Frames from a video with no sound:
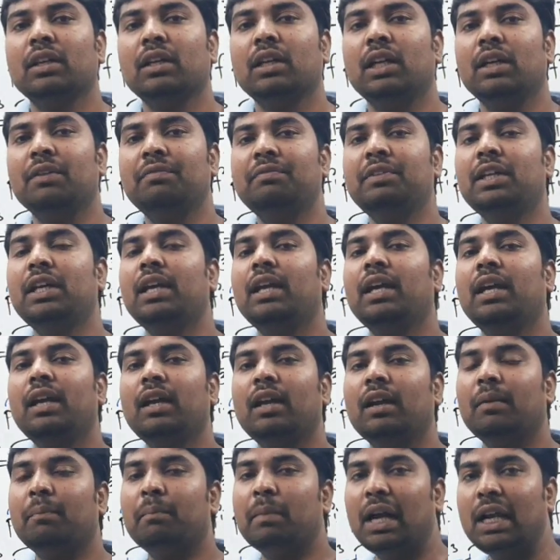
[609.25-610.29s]
If
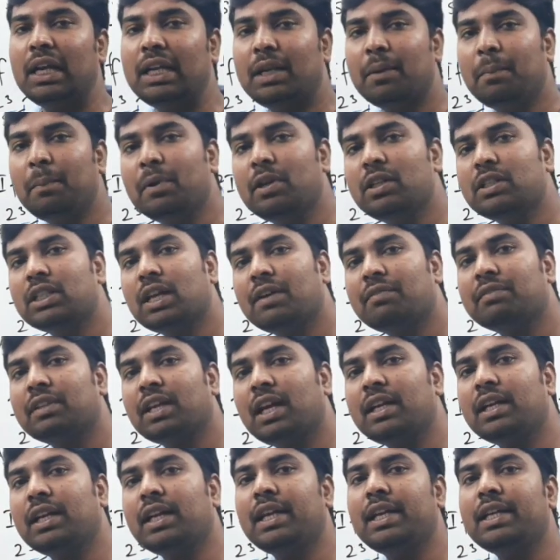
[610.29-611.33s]
the multiples of
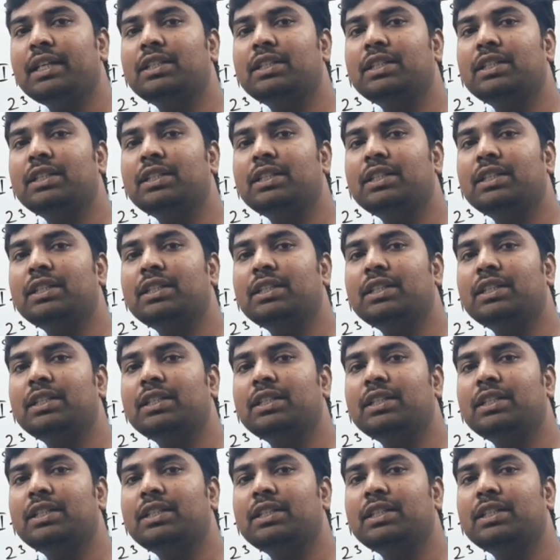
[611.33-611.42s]
30